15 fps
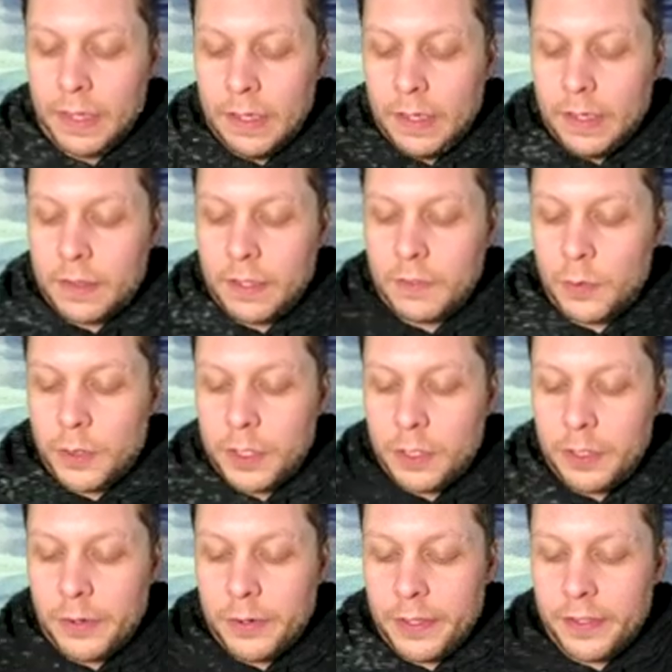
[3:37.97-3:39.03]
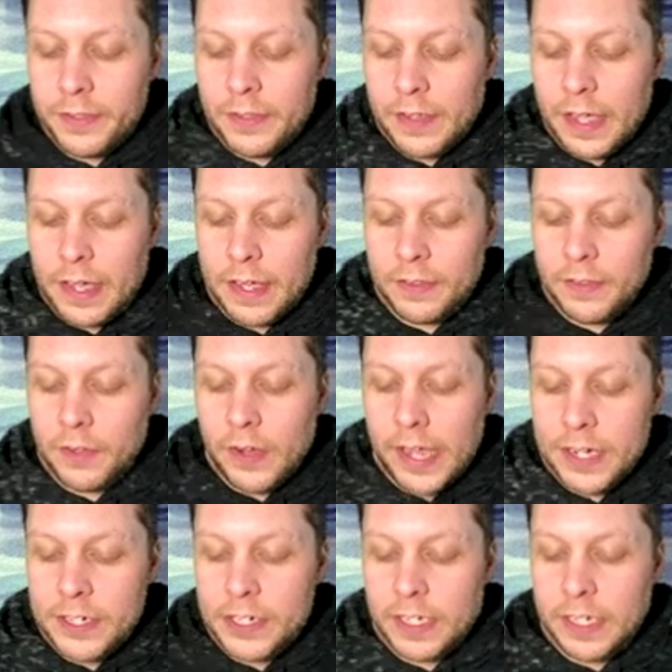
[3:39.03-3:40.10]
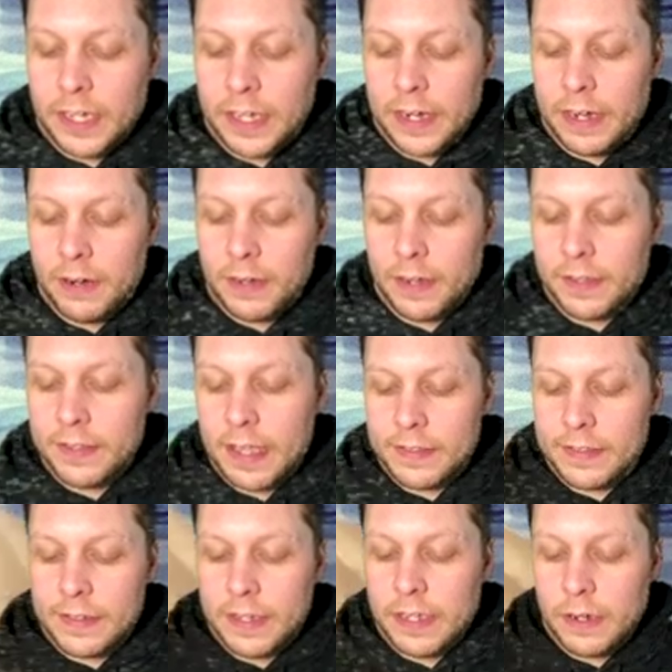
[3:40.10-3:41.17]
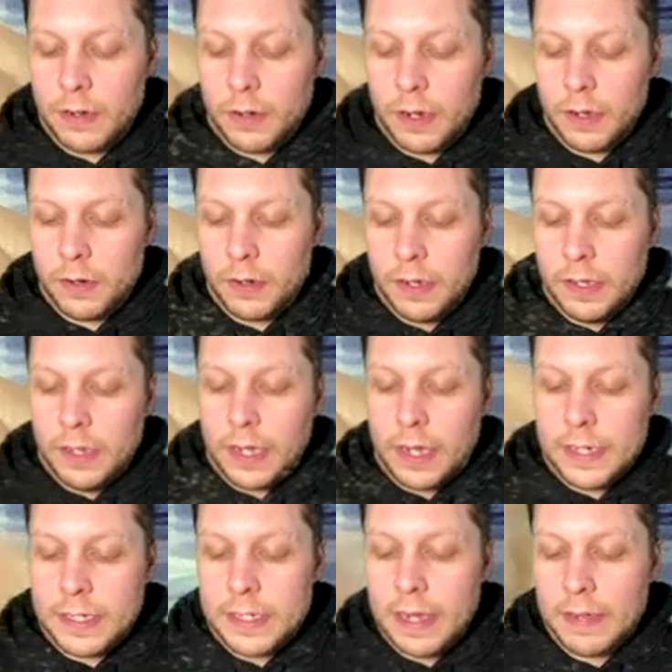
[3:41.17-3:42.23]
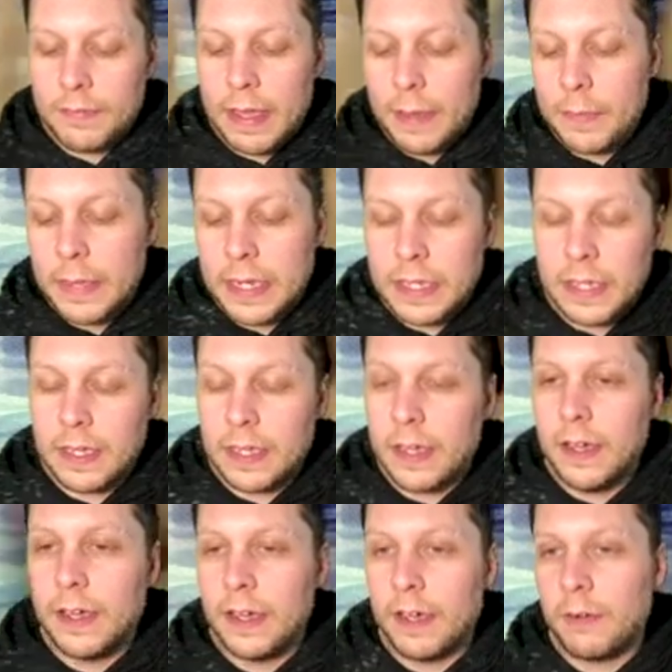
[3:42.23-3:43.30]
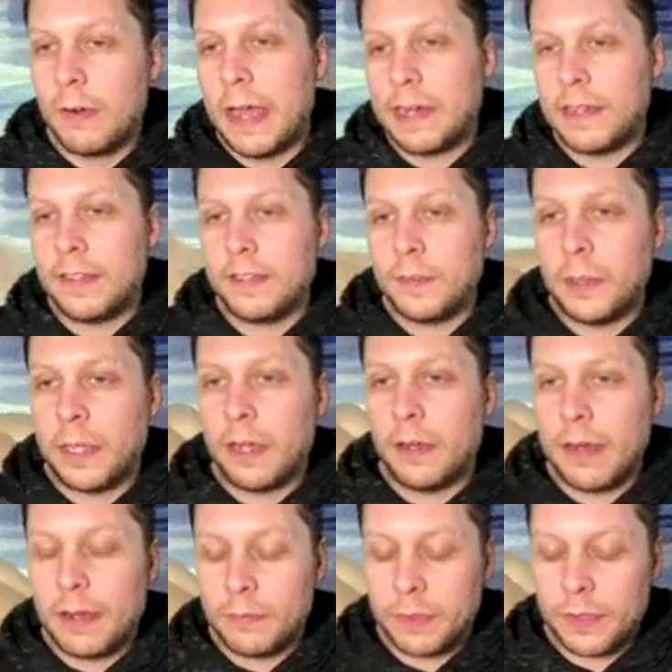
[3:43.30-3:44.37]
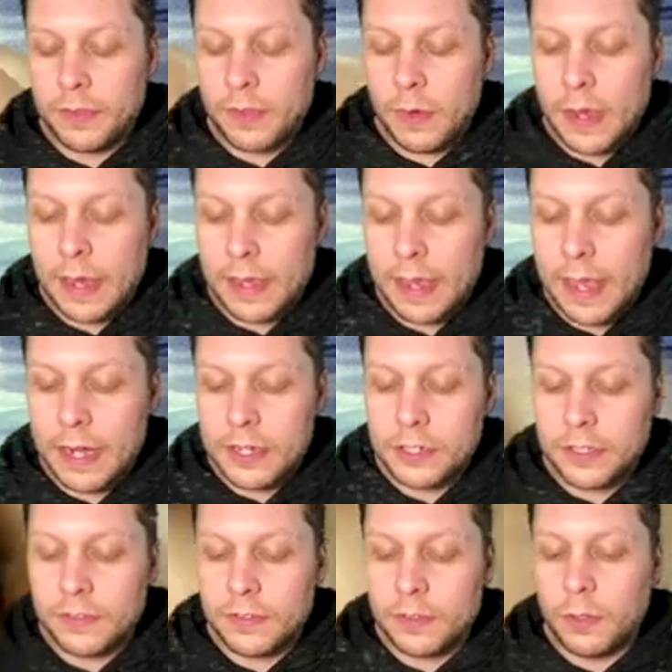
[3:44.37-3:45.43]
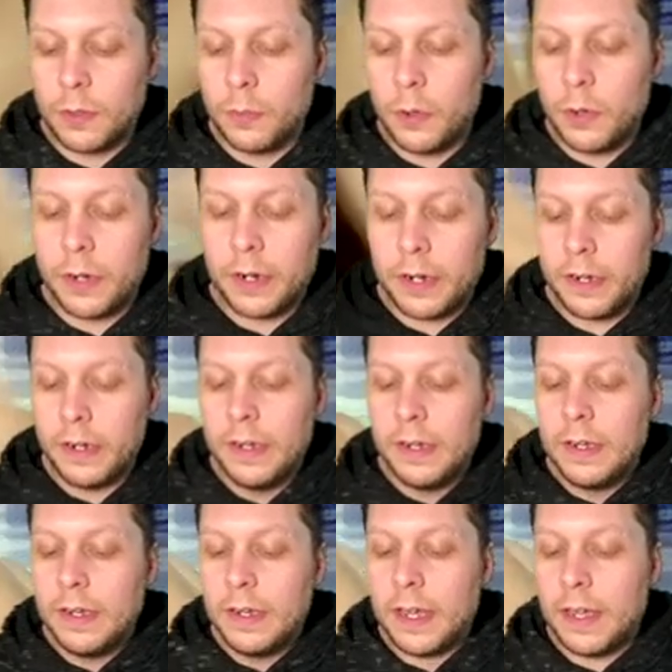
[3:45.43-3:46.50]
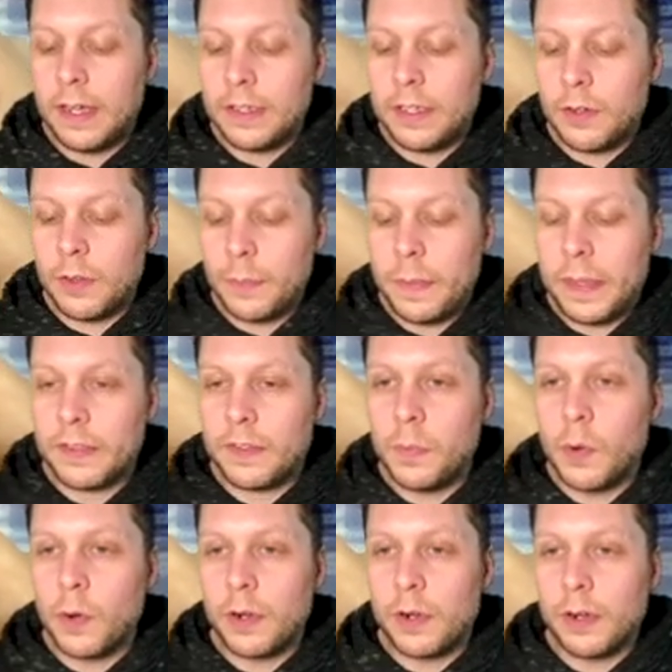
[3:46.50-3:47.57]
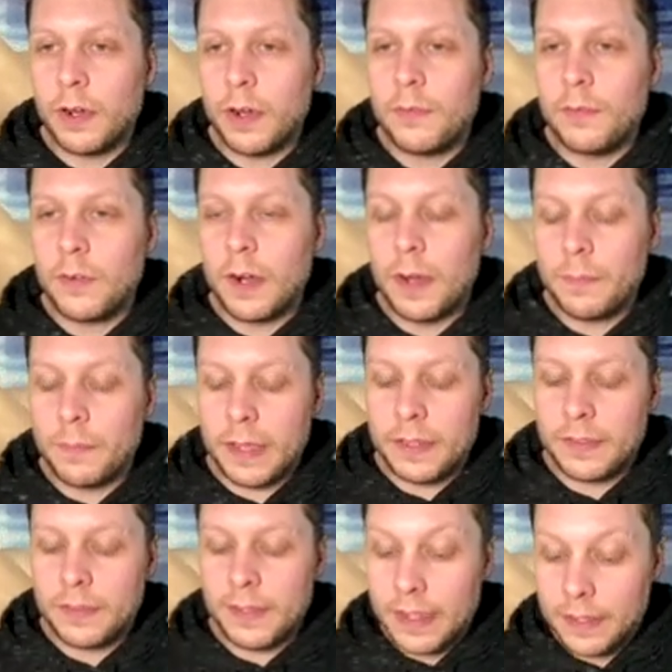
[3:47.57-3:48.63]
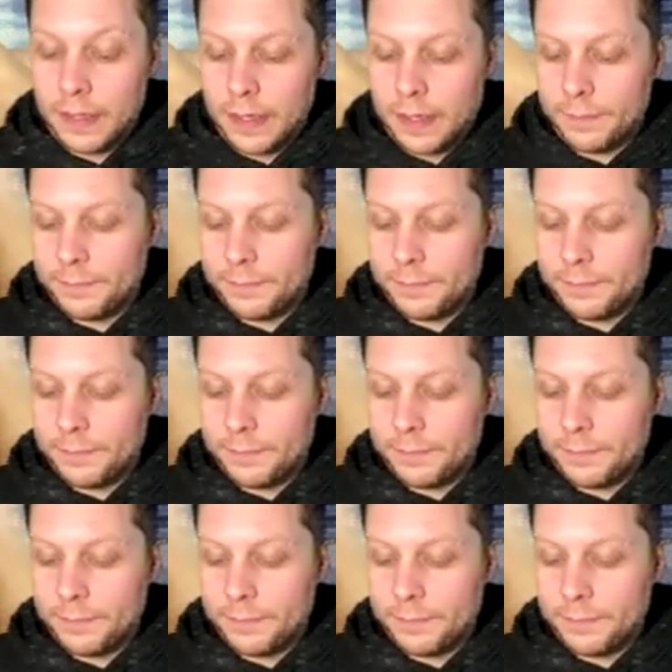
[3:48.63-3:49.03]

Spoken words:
This one you'll notice, so I actually cut out Assassin Hero. I didn't have that many Arachnes to play around with, so I actually stole the border, you know, the Pits border from Azalea.